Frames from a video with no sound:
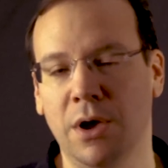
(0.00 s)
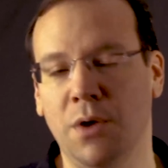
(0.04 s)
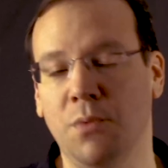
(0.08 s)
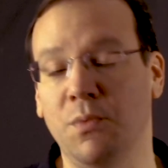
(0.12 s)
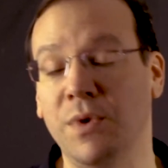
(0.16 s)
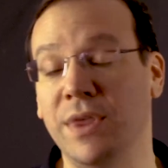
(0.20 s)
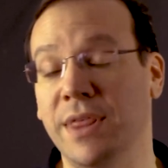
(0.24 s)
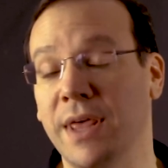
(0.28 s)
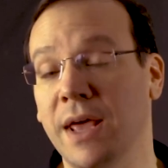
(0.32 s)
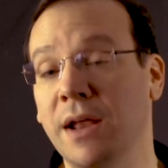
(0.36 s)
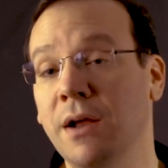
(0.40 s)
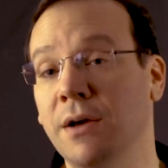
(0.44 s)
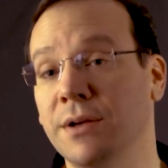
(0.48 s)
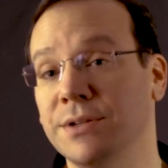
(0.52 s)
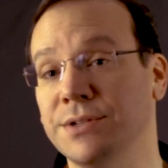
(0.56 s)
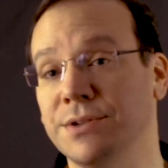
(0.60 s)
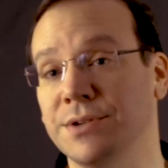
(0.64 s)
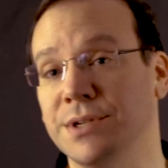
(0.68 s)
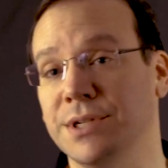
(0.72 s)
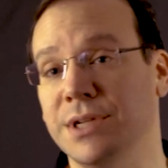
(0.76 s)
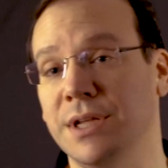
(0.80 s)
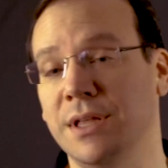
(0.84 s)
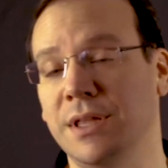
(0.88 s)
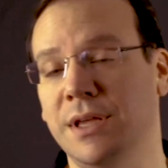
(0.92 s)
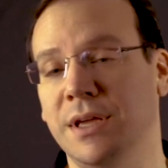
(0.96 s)
We then also
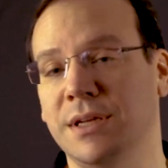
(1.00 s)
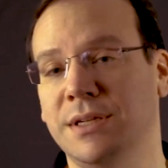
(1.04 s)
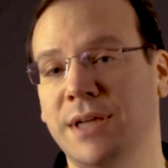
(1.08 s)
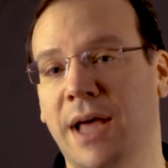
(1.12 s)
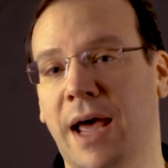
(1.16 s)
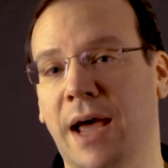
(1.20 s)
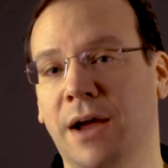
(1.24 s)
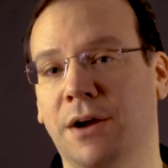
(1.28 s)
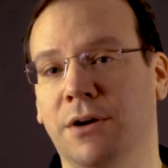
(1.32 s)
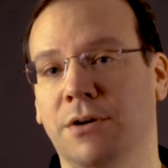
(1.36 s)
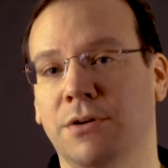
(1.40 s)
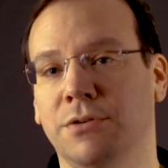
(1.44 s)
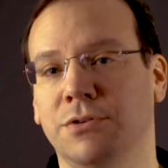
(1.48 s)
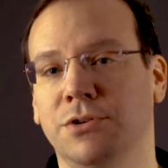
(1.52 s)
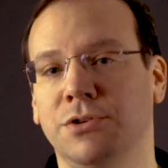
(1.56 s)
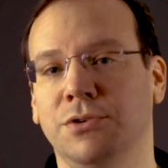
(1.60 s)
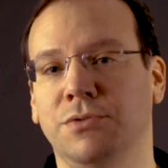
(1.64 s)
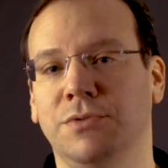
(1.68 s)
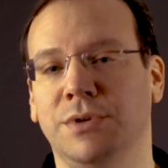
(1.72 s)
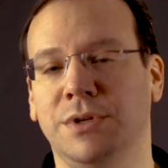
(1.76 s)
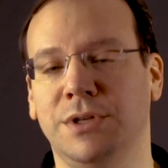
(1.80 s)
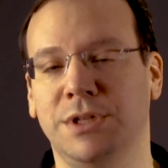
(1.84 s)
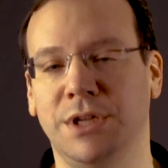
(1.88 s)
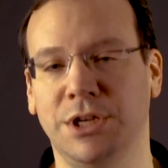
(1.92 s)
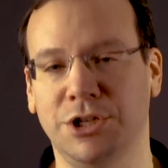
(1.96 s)
see the attacker
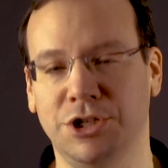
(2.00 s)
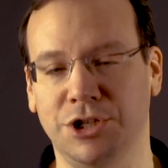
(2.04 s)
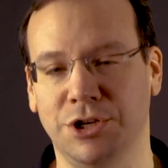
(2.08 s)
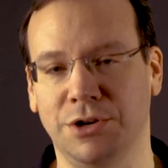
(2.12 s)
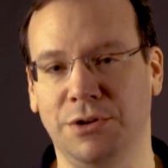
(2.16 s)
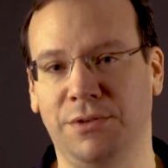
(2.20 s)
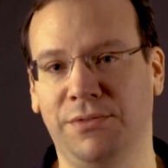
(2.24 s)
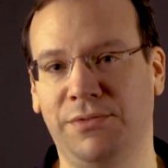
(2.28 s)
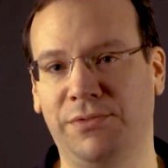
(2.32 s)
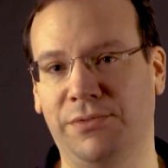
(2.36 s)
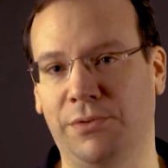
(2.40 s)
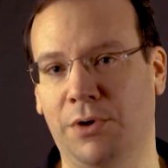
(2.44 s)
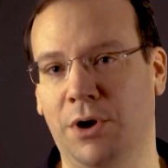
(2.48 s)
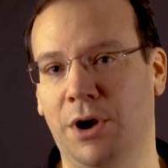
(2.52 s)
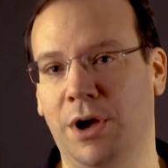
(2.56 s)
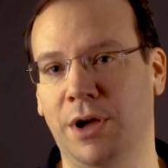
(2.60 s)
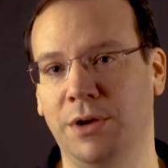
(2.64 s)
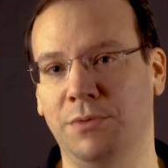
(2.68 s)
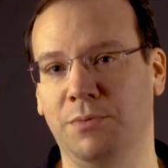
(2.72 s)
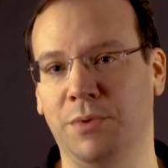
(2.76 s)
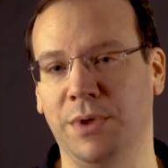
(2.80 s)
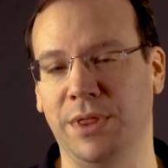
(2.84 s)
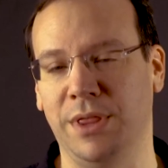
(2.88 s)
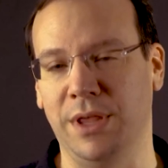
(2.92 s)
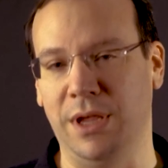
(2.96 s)
do additional
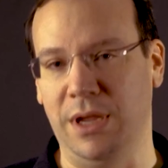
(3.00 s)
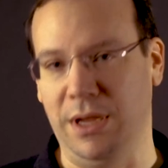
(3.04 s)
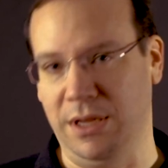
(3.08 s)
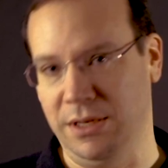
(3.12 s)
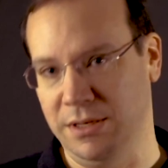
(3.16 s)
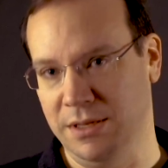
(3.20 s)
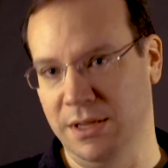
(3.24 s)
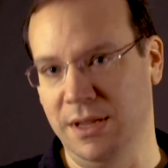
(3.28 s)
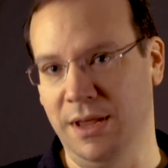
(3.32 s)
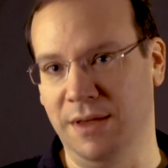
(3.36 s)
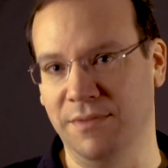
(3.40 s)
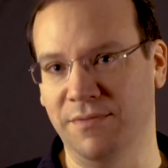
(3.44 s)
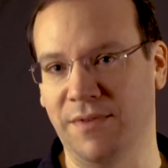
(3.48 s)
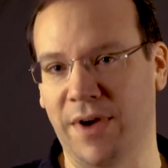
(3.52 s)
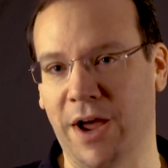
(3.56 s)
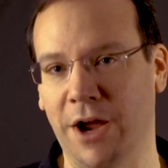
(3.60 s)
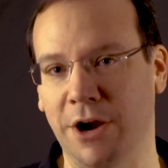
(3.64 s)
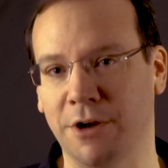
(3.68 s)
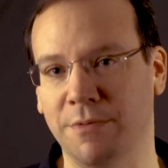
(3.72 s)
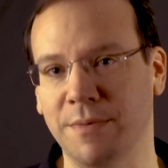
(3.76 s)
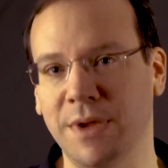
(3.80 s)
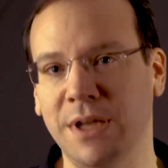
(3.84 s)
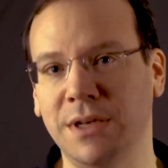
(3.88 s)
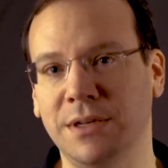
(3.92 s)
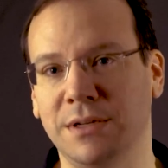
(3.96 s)
fraud within the
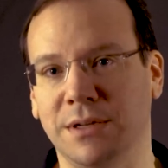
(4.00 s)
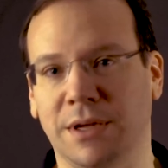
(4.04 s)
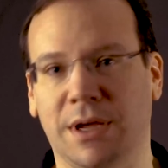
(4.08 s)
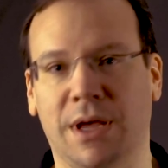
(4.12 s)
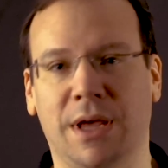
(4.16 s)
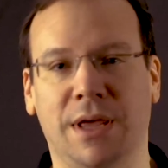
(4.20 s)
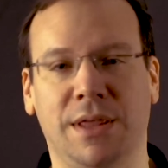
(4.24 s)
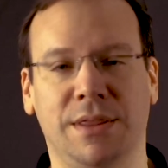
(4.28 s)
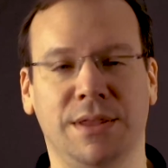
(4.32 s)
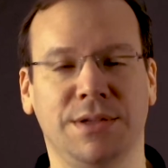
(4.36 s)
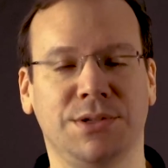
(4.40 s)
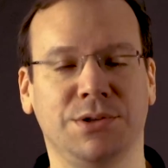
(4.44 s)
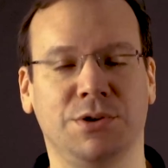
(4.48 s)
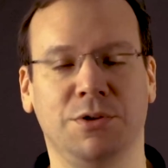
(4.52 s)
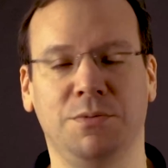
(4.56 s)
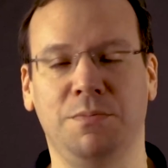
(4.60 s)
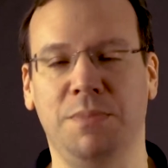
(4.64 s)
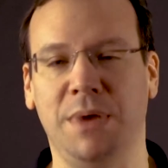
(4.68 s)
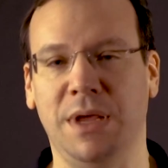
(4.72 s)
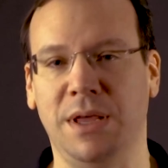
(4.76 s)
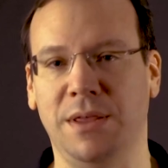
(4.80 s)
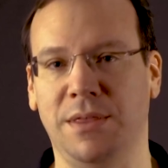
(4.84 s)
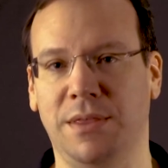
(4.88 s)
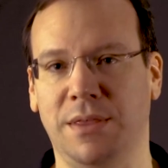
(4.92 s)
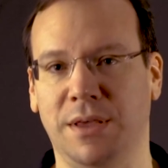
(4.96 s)
environment. Uh, this could
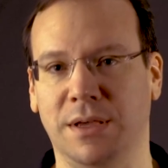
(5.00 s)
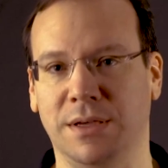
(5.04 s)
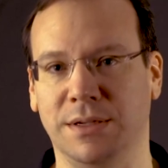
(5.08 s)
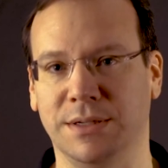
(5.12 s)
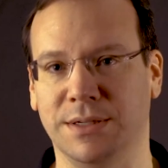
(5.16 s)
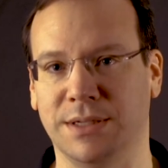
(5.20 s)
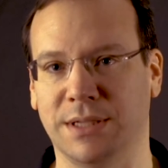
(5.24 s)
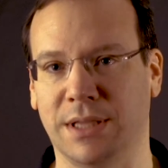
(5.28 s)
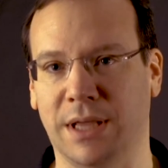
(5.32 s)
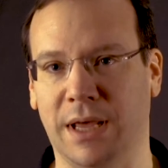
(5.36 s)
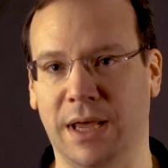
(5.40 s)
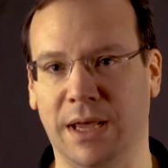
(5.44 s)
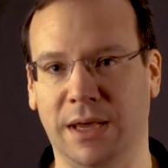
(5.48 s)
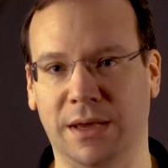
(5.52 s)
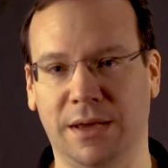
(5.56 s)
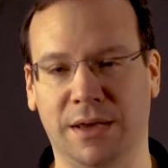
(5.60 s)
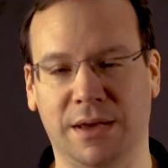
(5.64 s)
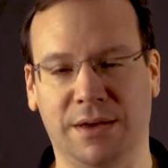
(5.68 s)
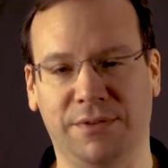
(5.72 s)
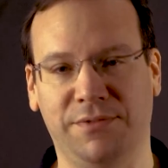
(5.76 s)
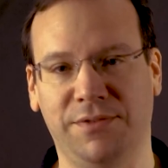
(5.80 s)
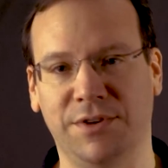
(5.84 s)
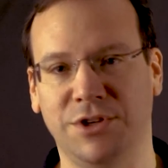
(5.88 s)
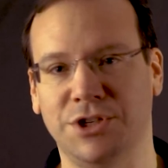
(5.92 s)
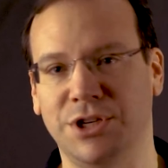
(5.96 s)
be things like
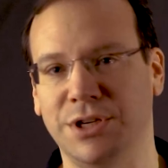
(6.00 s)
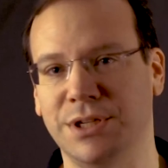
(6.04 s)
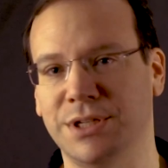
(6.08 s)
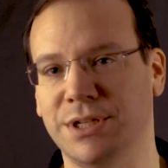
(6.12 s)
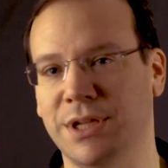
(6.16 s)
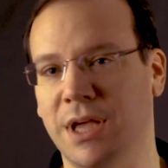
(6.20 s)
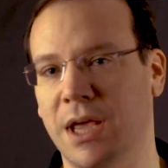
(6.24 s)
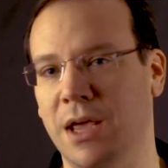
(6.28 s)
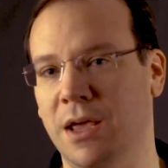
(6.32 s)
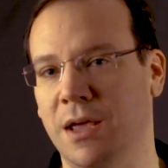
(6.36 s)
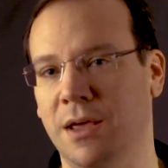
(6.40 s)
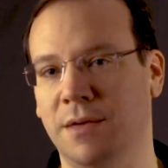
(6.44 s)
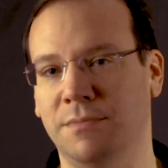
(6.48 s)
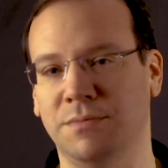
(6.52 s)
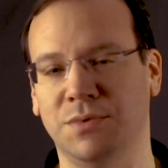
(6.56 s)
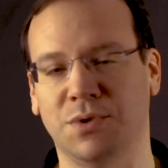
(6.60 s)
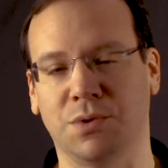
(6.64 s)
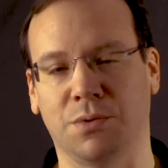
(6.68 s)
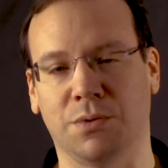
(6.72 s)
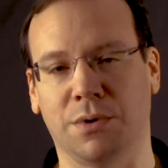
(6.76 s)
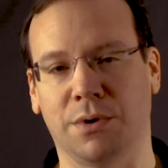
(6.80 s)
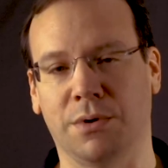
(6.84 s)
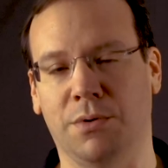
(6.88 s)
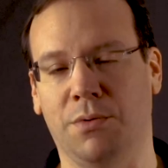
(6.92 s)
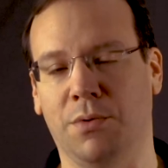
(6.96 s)
uh, phishing scams
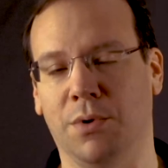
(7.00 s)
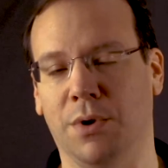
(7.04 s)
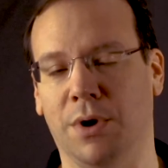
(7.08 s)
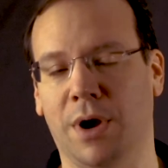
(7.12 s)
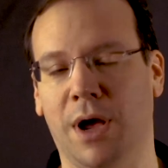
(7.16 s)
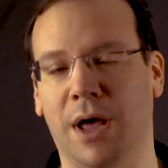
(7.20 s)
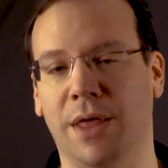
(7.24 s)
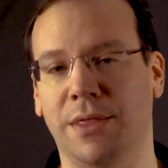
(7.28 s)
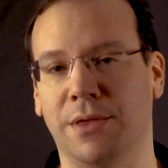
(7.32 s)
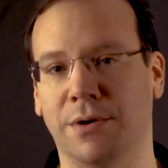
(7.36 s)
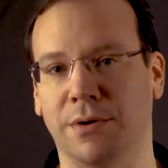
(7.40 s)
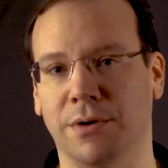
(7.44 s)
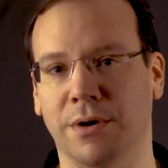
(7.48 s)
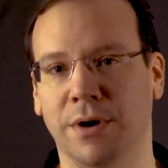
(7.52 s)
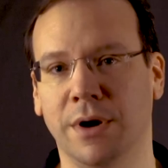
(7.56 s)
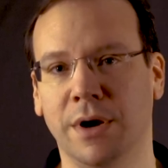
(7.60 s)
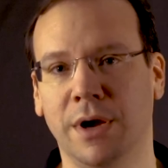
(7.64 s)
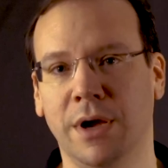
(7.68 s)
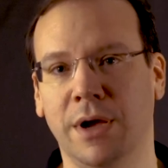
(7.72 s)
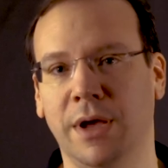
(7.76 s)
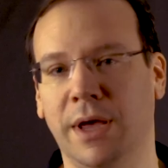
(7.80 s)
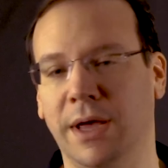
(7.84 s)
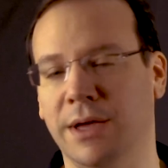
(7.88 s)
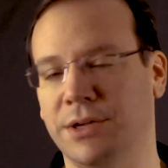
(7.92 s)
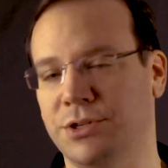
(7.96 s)
or, or other
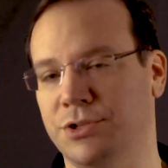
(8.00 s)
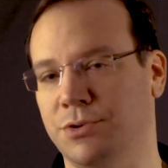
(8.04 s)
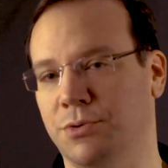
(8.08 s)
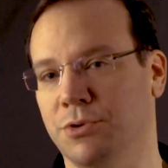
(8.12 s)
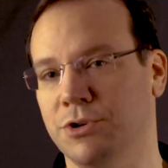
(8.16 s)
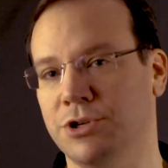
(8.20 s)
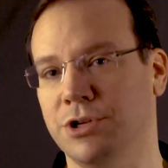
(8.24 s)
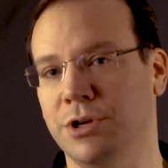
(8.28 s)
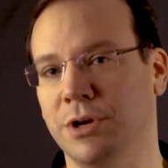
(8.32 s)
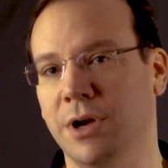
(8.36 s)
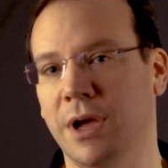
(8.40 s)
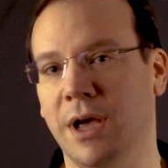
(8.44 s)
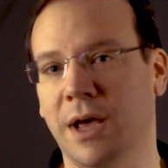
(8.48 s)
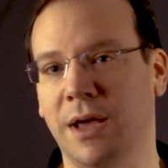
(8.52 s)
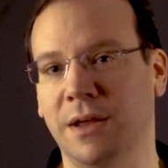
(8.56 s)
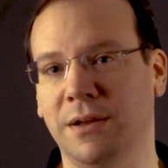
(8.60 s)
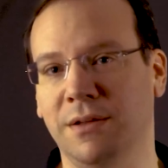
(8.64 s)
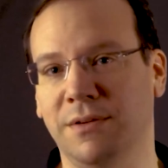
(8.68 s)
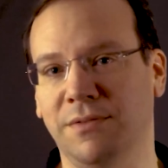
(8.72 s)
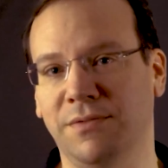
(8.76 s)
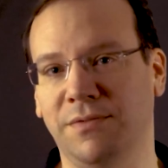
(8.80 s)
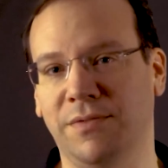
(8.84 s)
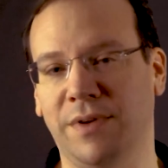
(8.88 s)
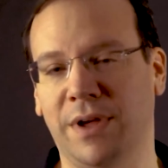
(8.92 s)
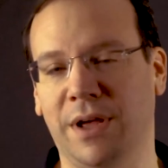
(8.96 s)
extortion kind
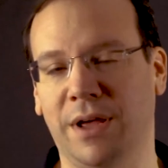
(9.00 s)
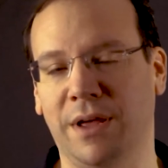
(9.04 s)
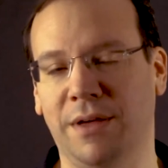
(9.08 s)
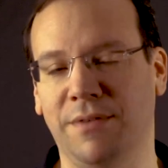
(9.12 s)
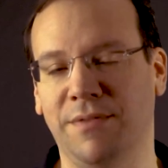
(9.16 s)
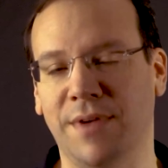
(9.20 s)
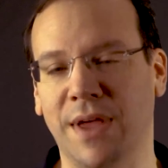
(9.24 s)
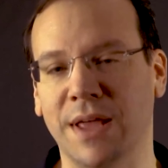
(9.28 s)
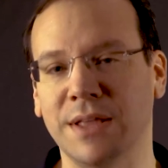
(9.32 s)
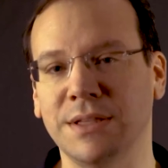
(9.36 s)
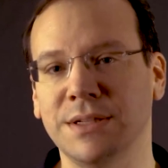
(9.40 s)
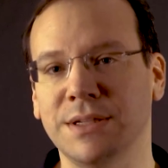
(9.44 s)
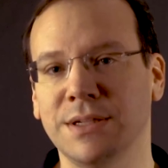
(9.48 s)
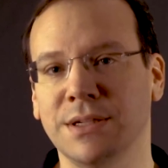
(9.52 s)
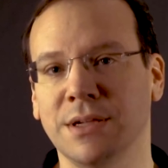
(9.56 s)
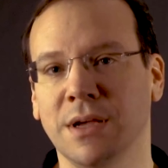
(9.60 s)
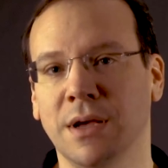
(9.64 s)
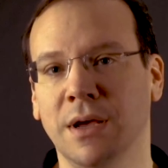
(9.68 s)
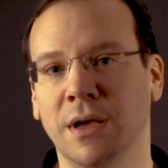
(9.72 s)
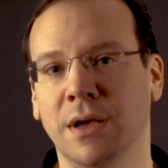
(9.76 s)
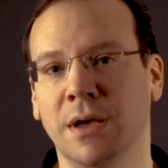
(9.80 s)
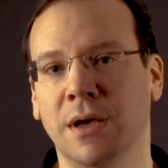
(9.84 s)
of uh, events.